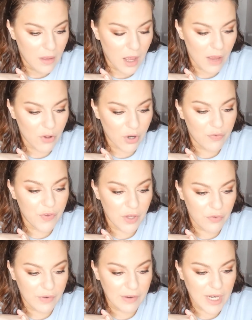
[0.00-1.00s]
I've got a
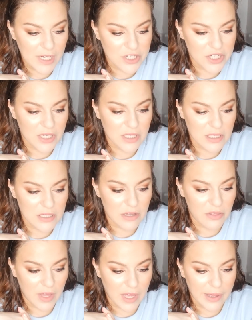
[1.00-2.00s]
few foundations
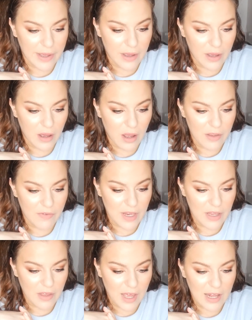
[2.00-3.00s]
that I've
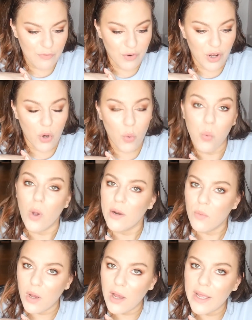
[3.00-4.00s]
either had for quite
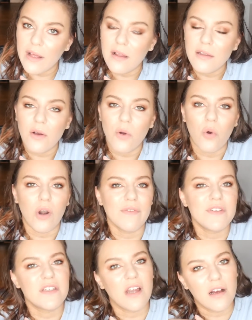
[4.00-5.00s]
a while or
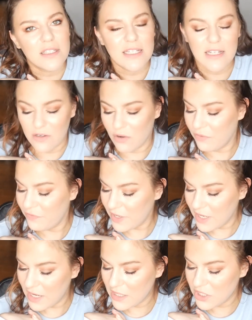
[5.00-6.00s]
I've started and not
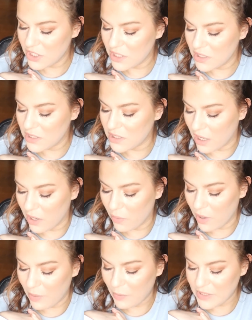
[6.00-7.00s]
finished, so
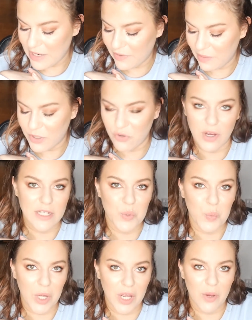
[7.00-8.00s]
I will definitely be trying
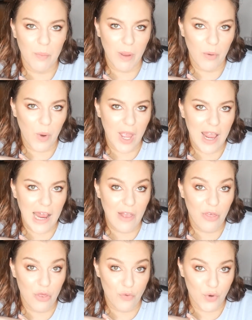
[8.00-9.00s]
to work my
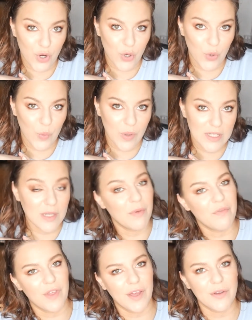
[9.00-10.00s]
way through some
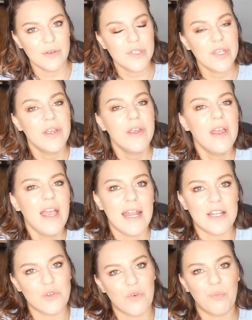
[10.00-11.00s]
of those
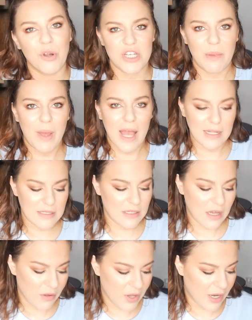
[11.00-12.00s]
in a sort of project pan
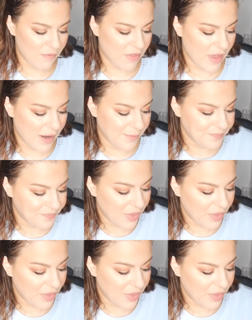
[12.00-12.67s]
style kind of thing,